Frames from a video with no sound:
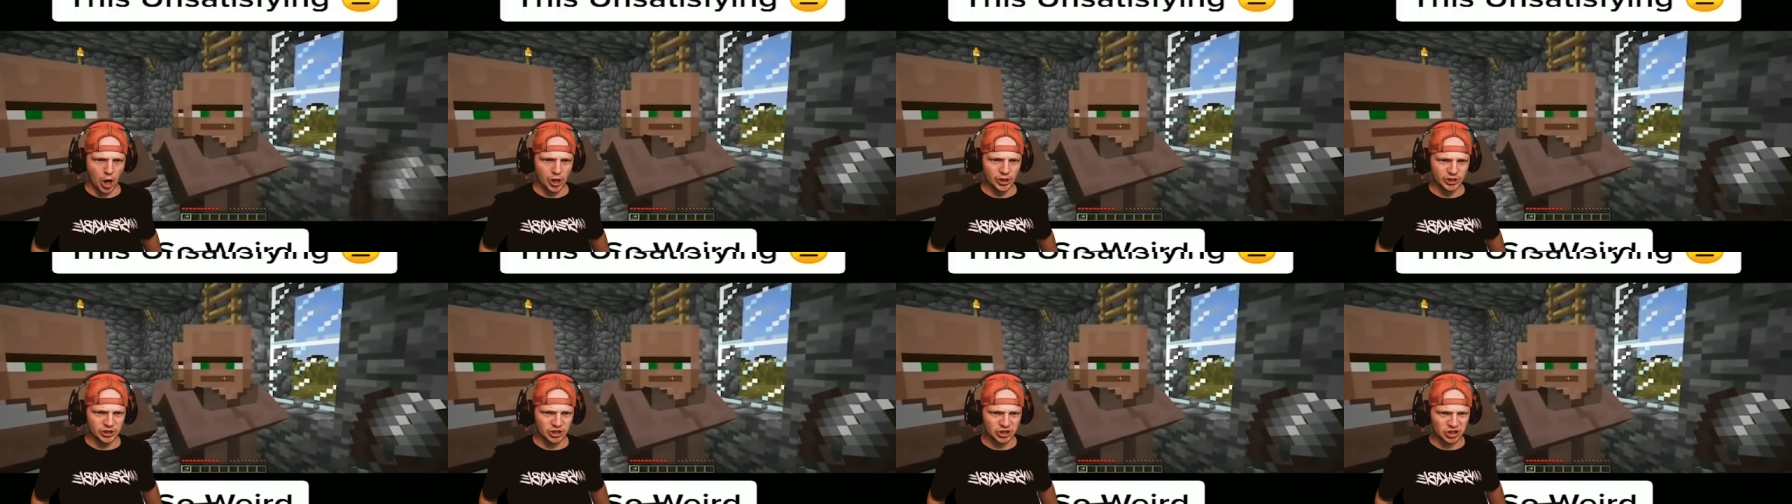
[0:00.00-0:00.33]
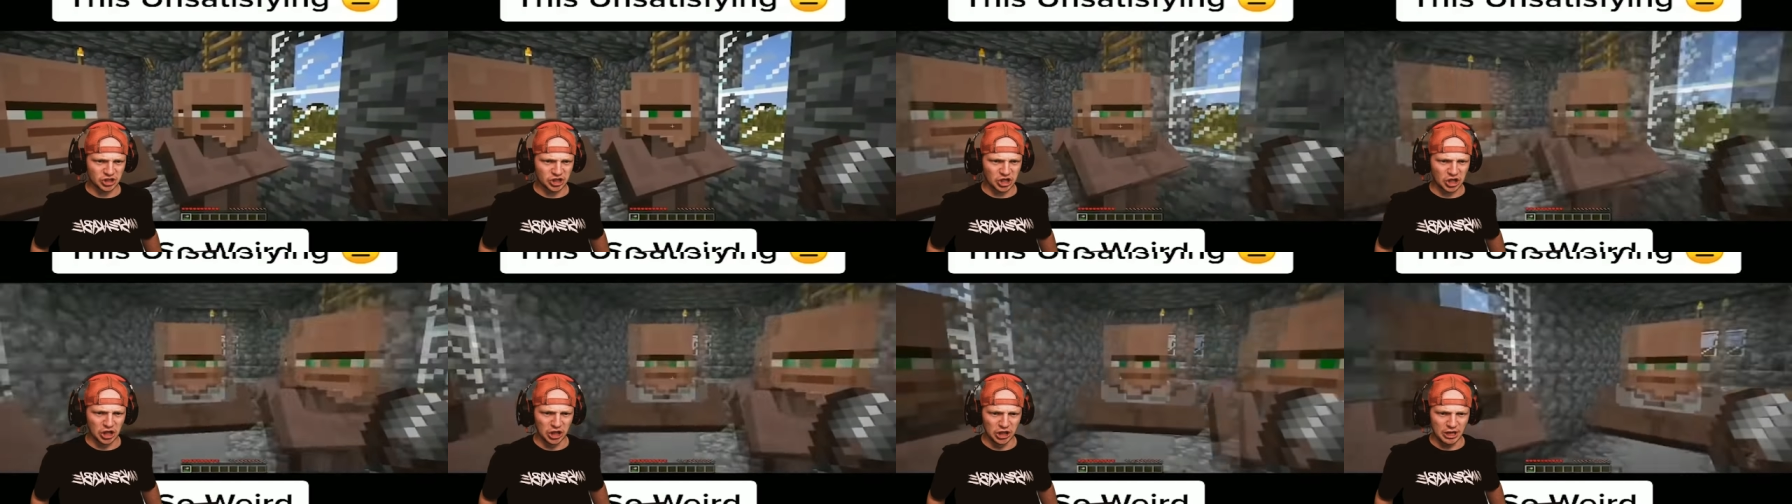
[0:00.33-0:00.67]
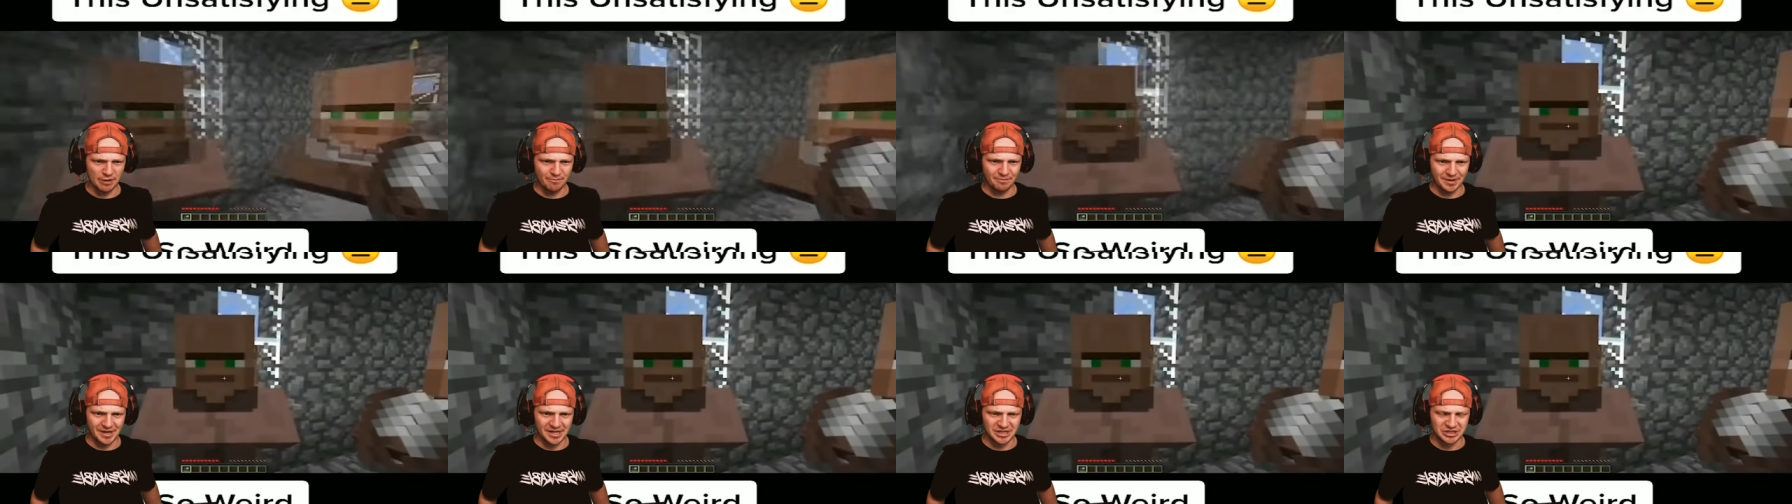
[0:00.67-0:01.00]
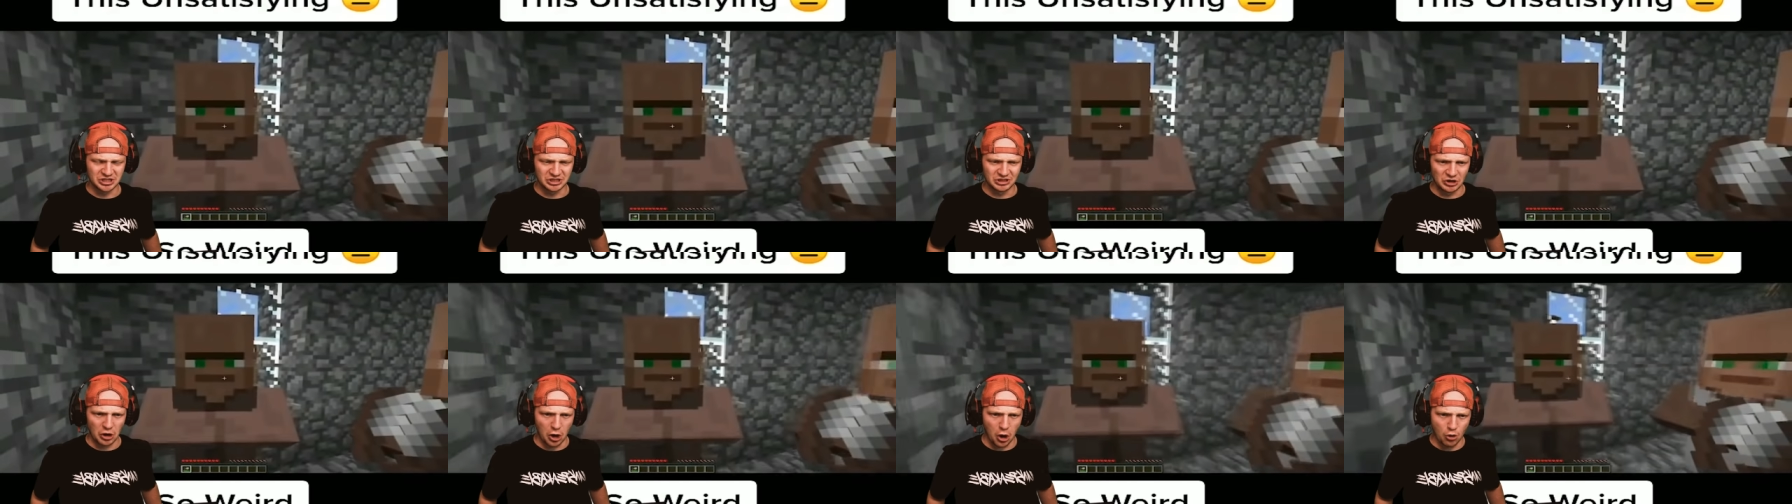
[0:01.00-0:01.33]
He's clipping
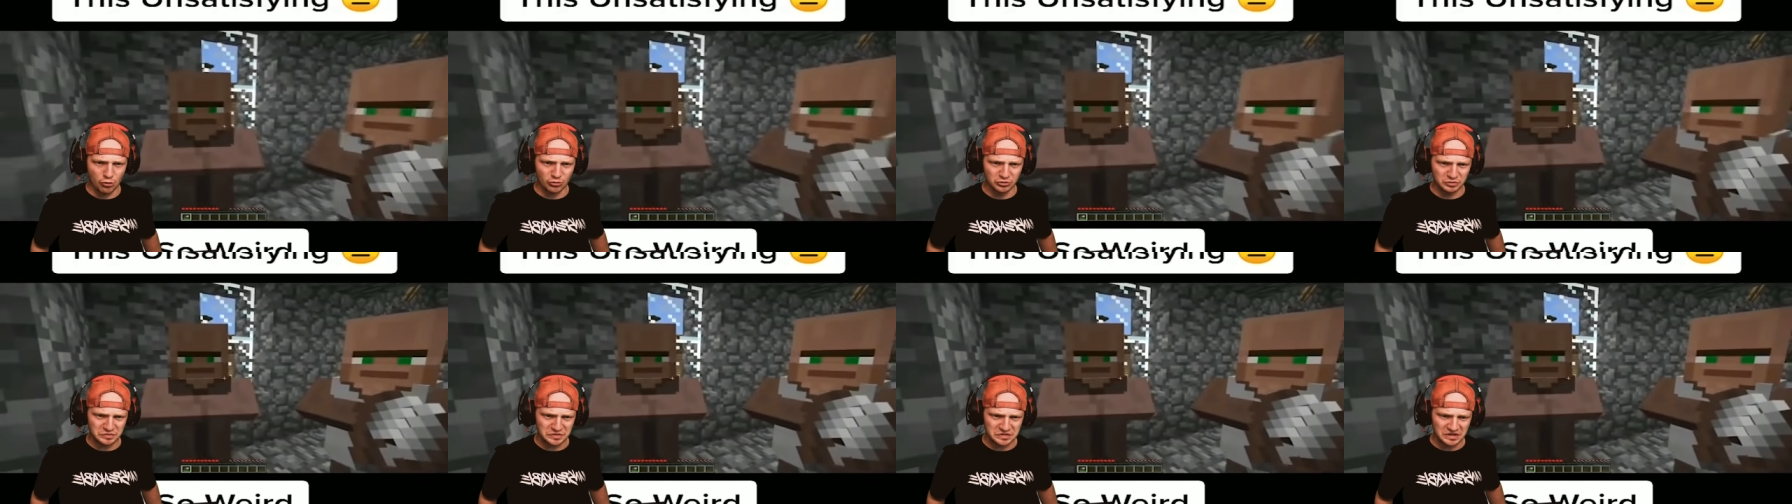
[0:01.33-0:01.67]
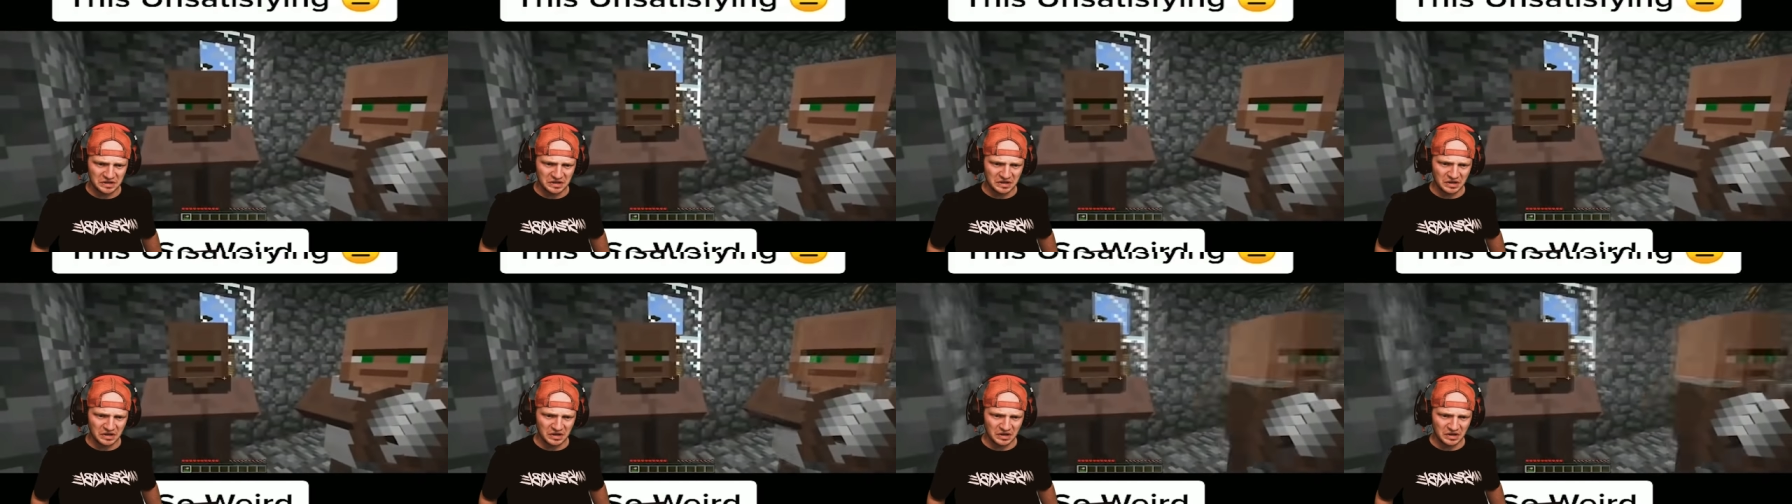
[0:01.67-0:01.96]
his nose?